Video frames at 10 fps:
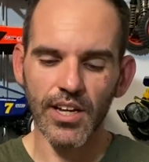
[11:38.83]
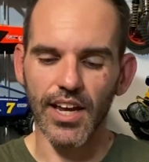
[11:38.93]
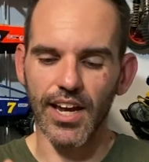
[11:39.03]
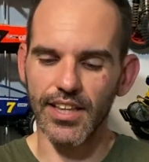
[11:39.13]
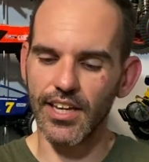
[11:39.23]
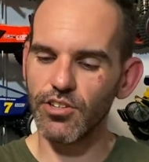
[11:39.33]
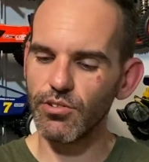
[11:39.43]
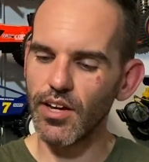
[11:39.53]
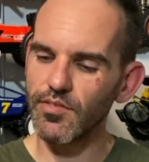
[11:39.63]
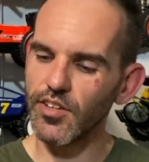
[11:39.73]
and they do
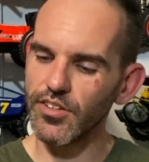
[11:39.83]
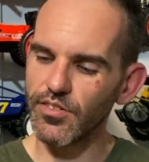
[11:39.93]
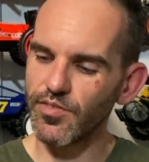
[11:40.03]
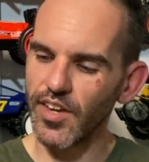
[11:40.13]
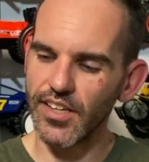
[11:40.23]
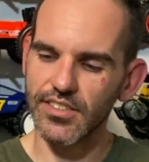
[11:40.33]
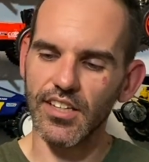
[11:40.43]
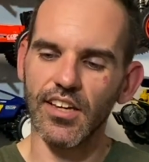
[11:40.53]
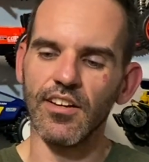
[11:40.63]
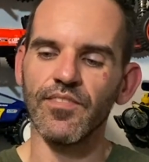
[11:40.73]
have these
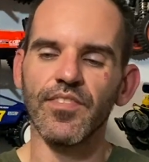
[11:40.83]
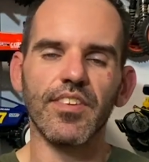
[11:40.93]
fancy